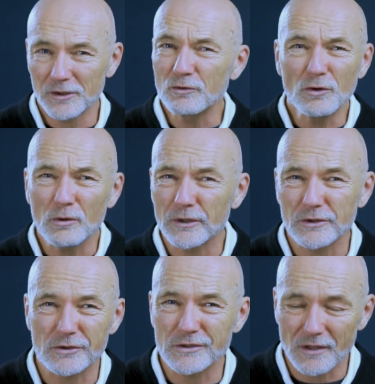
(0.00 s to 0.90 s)
They're
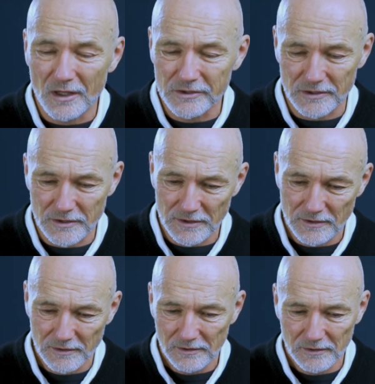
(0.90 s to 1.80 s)
just nonsense.
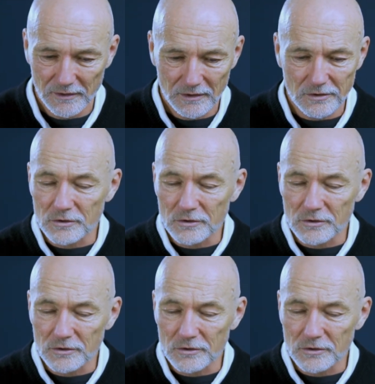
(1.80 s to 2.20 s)
There's